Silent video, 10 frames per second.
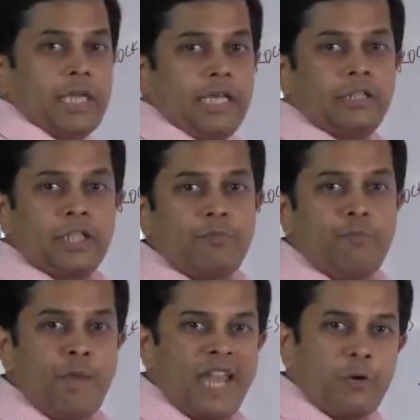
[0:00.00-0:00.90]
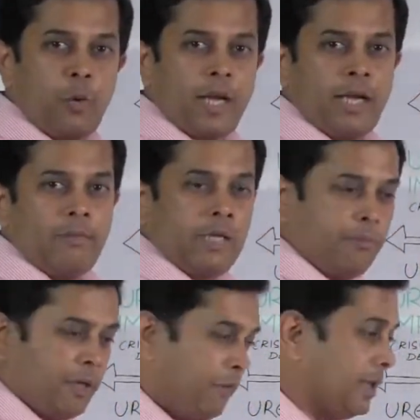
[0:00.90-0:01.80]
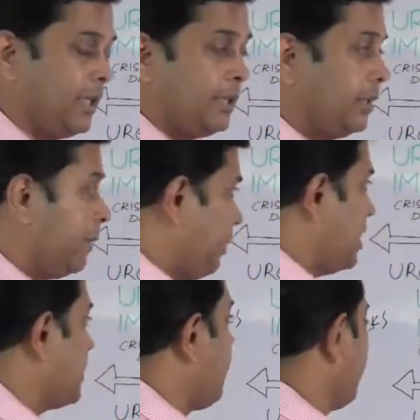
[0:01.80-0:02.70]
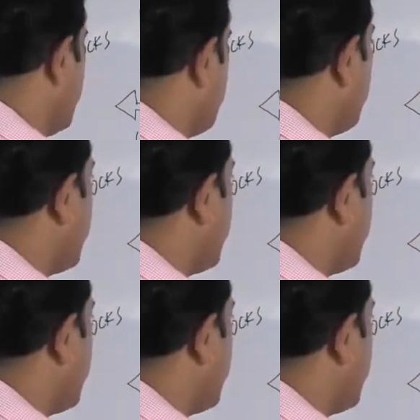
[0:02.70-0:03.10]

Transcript: can just make way and in between. That means you